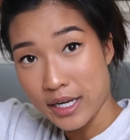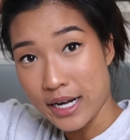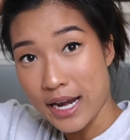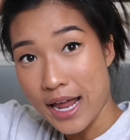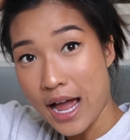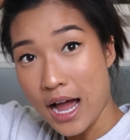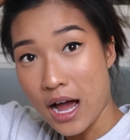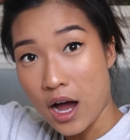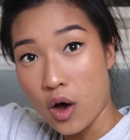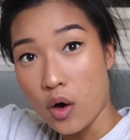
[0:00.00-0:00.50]
But
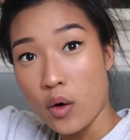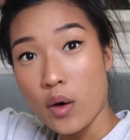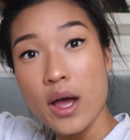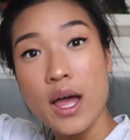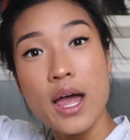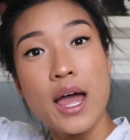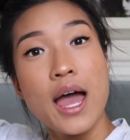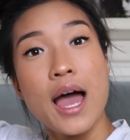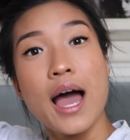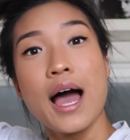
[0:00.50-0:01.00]
now,
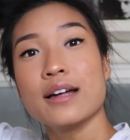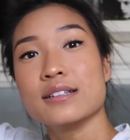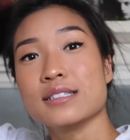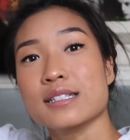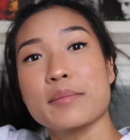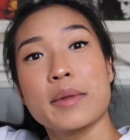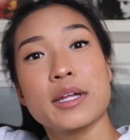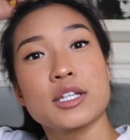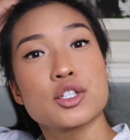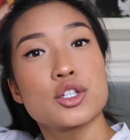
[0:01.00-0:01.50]
as
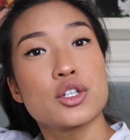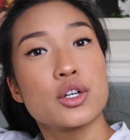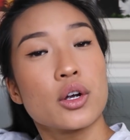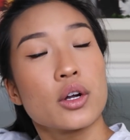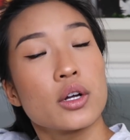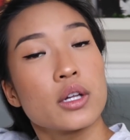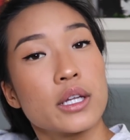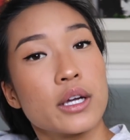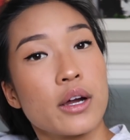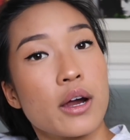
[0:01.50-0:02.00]
I mentioned
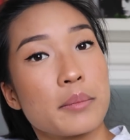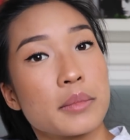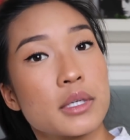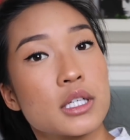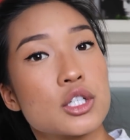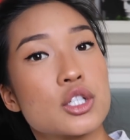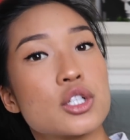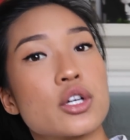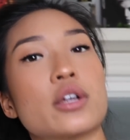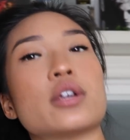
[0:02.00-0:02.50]
earlier, I'm
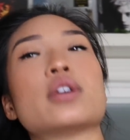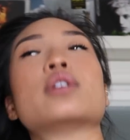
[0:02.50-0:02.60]
gonna show